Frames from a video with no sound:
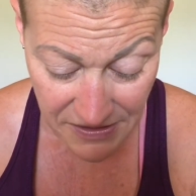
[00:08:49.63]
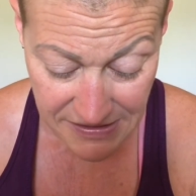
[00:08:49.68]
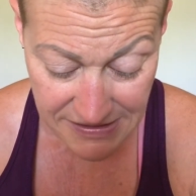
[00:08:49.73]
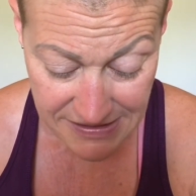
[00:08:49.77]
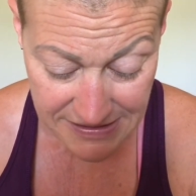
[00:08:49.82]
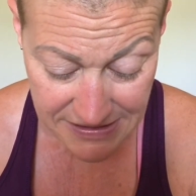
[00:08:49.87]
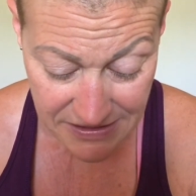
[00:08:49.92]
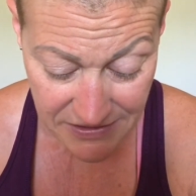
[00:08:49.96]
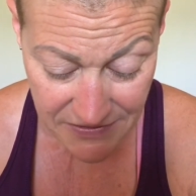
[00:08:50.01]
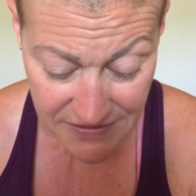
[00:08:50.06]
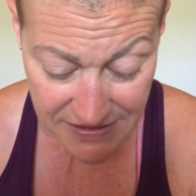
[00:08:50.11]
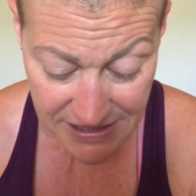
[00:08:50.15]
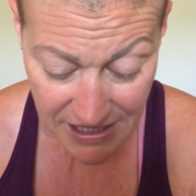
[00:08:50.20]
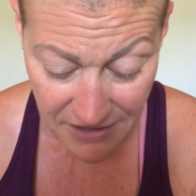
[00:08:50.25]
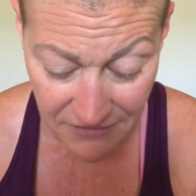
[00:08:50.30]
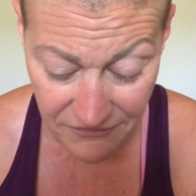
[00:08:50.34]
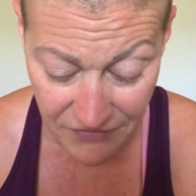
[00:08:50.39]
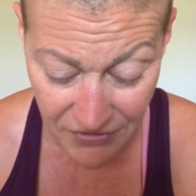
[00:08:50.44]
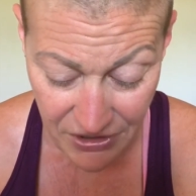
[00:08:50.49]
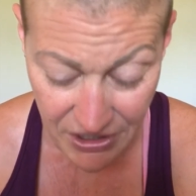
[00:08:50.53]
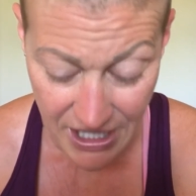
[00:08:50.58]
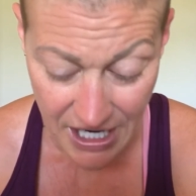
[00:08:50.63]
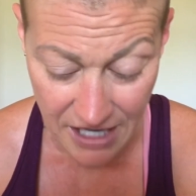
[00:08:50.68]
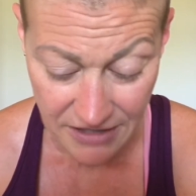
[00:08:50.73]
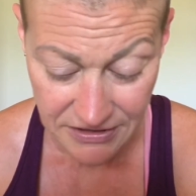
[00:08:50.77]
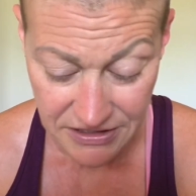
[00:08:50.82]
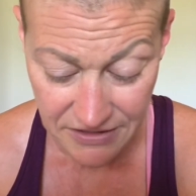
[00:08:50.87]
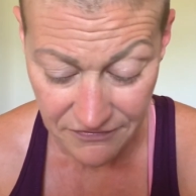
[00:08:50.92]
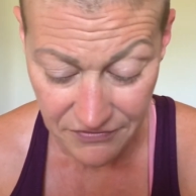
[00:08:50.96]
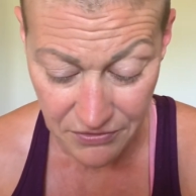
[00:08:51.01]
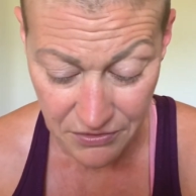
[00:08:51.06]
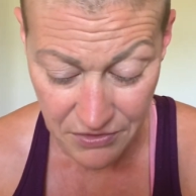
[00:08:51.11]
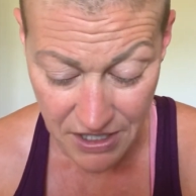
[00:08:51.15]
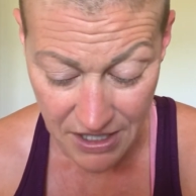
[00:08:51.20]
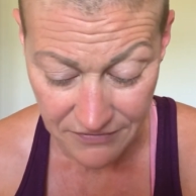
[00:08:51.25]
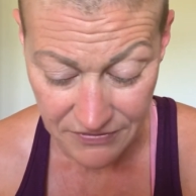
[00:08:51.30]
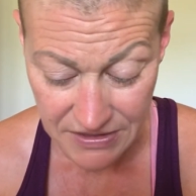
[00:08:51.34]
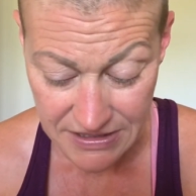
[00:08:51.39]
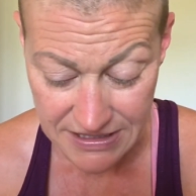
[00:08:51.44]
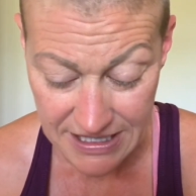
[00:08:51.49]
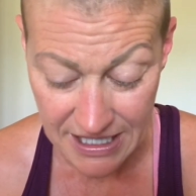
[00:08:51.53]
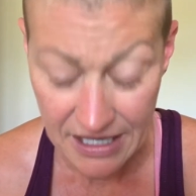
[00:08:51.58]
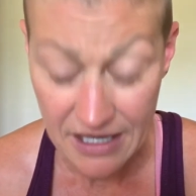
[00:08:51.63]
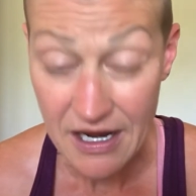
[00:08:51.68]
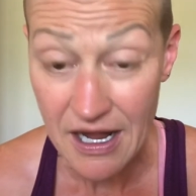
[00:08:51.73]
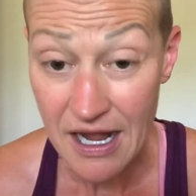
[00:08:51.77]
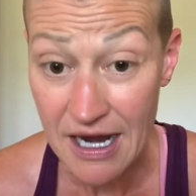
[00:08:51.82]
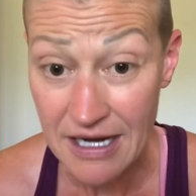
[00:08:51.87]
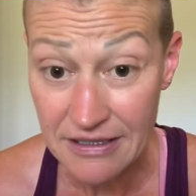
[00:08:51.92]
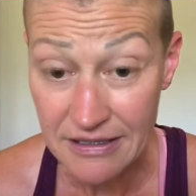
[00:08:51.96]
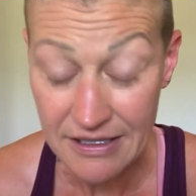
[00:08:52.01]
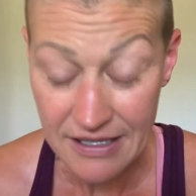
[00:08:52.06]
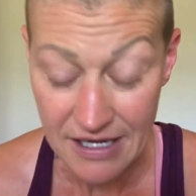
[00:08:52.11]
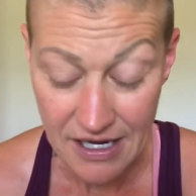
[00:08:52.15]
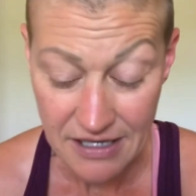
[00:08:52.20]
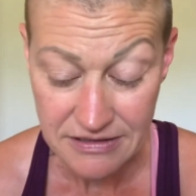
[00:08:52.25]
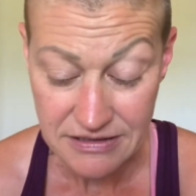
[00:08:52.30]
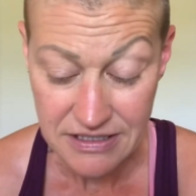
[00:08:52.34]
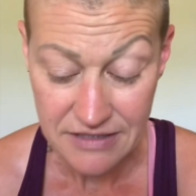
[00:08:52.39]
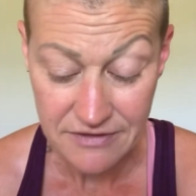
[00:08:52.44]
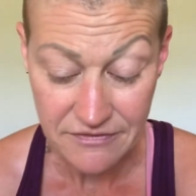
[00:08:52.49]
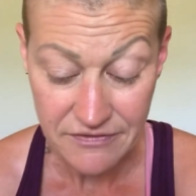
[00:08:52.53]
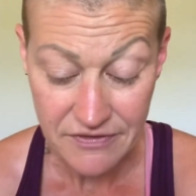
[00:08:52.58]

and still staying very active throughout the day, highly active?